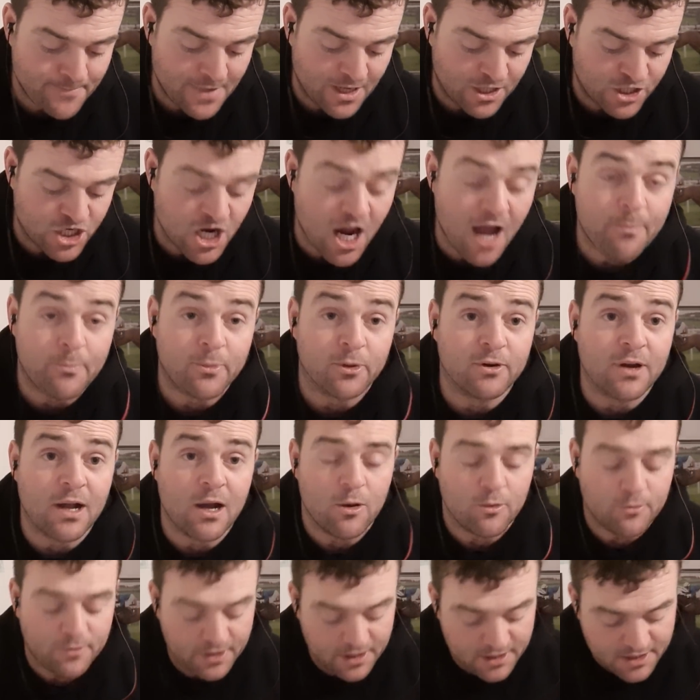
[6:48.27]
Shop
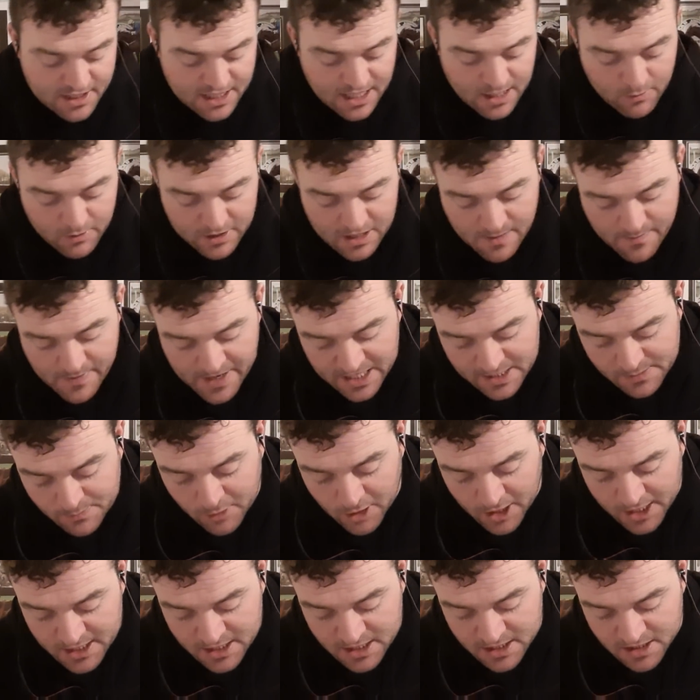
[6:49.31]
around and see what the best
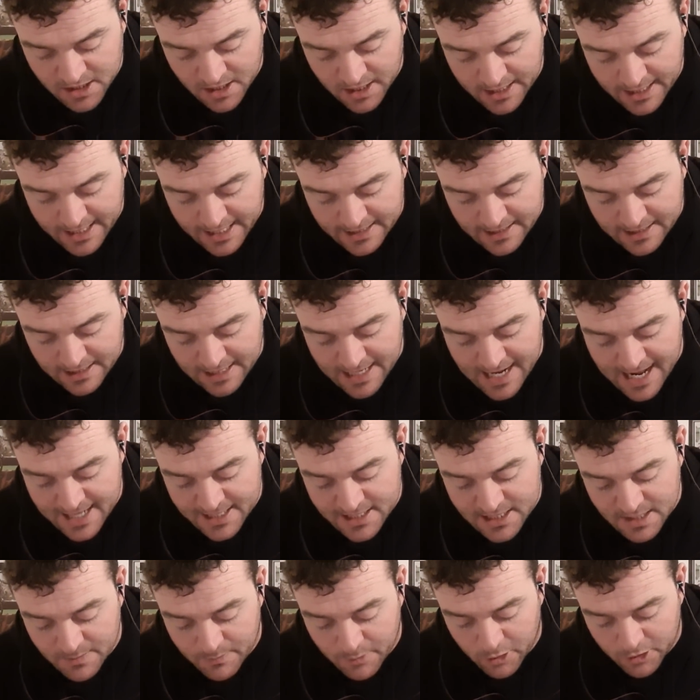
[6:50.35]
price is. I'll get the
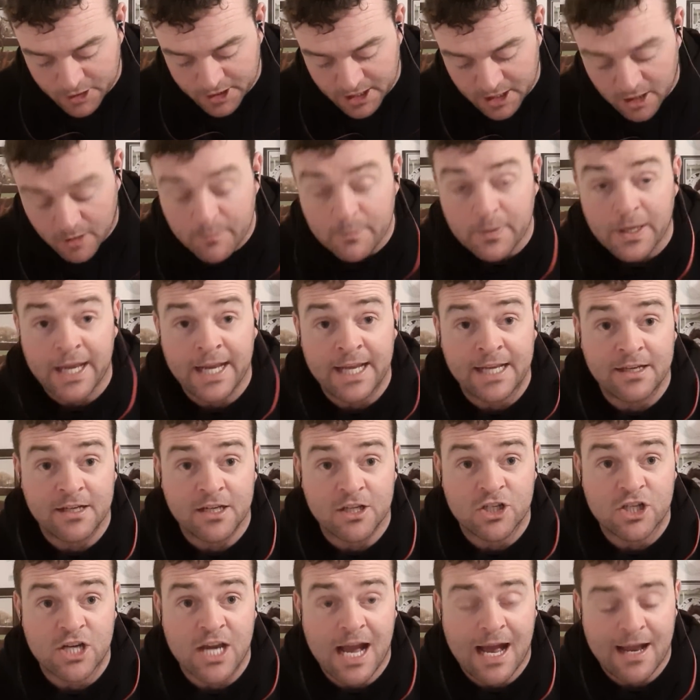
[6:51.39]
lads to put it up in
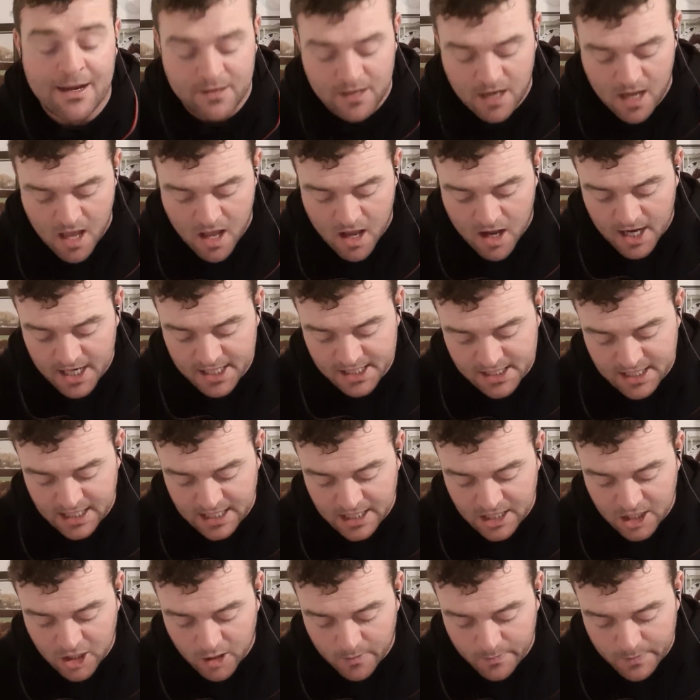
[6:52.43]
the chat. I've
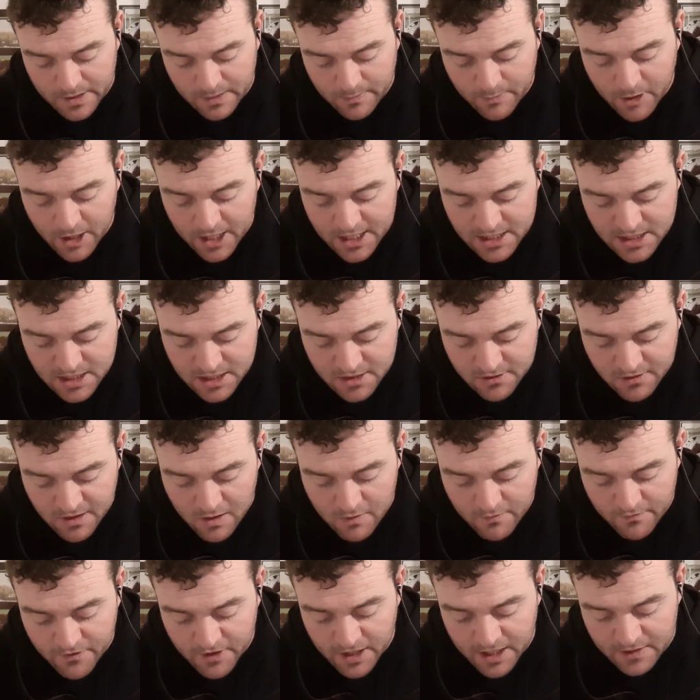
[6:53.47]
seen a couple of prices
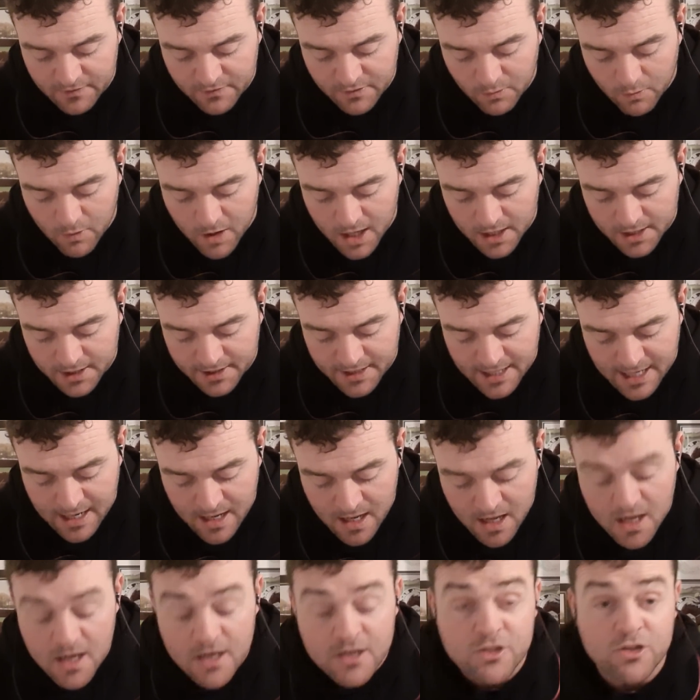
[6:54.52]
around 5-1 and
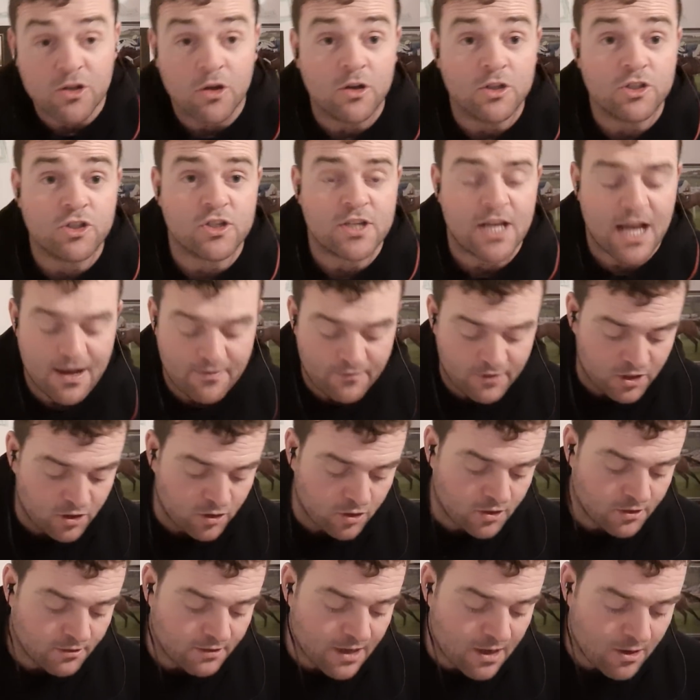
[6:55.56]
that. So I'll just have a
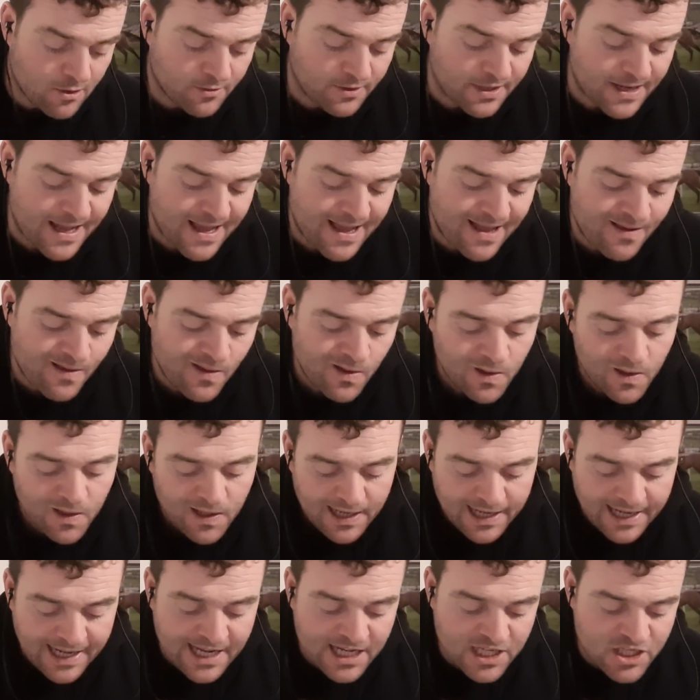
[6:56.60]
look around there.
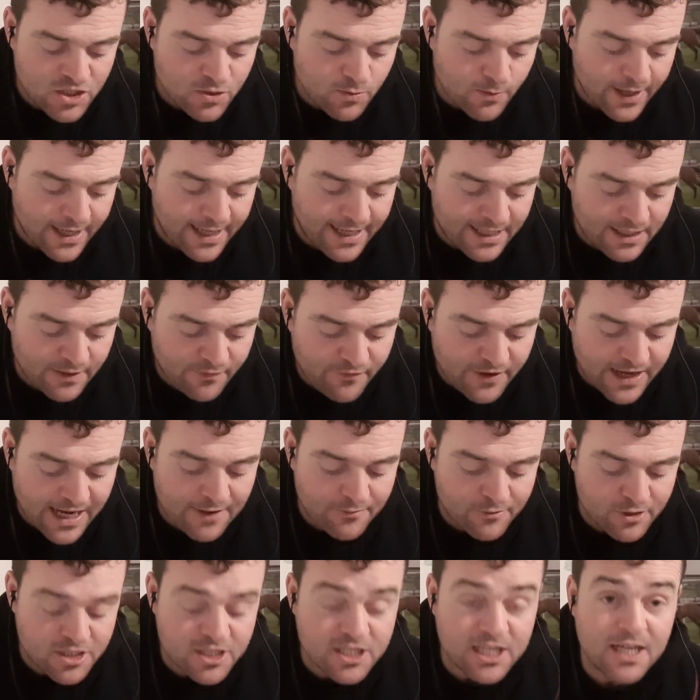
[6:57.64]
Each way, the
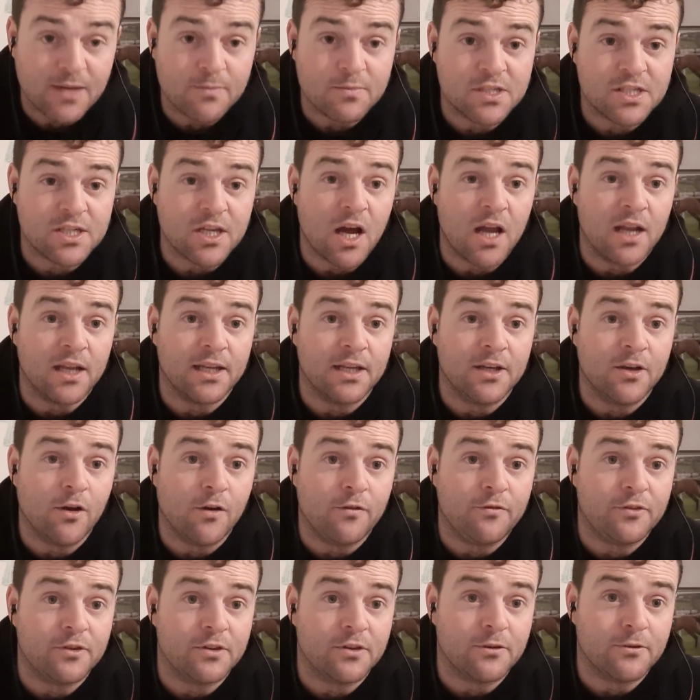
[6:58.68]
favourite seems solid
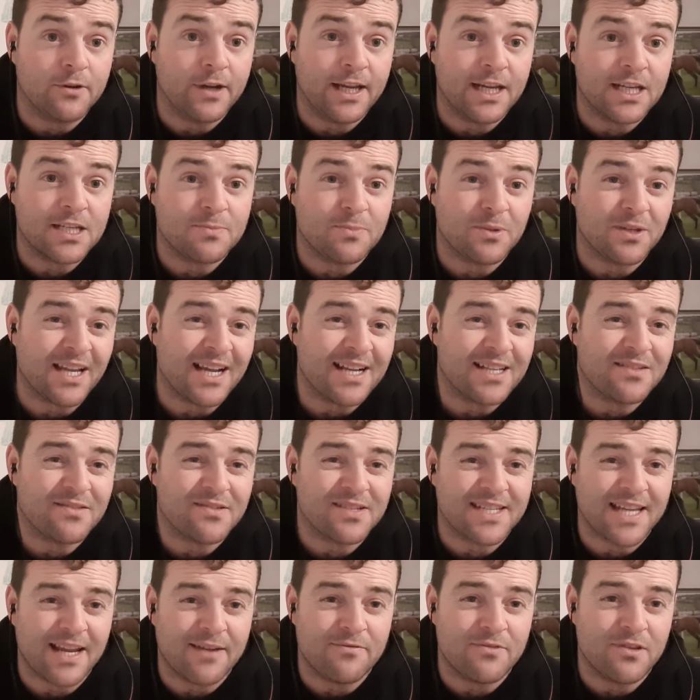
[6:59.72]
enough in the race, but that's
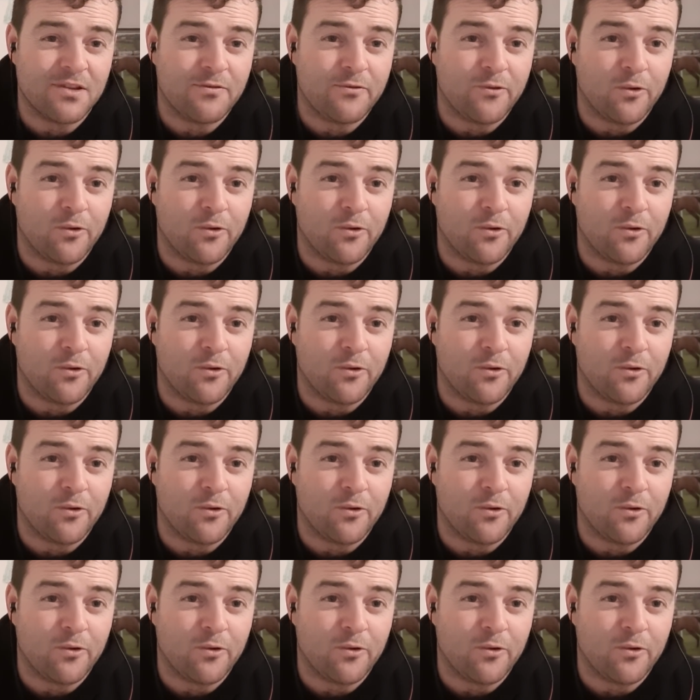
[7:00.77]
7-4,